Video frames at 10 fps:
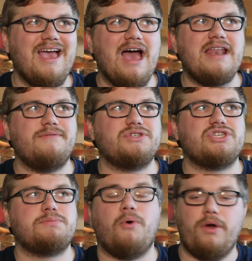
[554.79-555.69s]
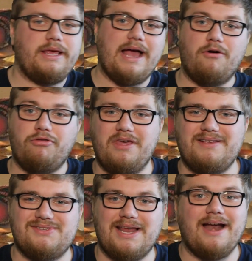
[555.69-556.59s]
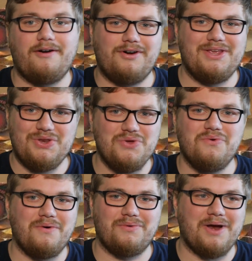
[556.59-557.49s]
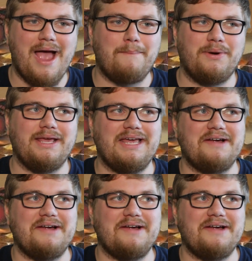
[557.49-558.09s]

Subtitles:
And it was just pointing out things that I already knew what were happening.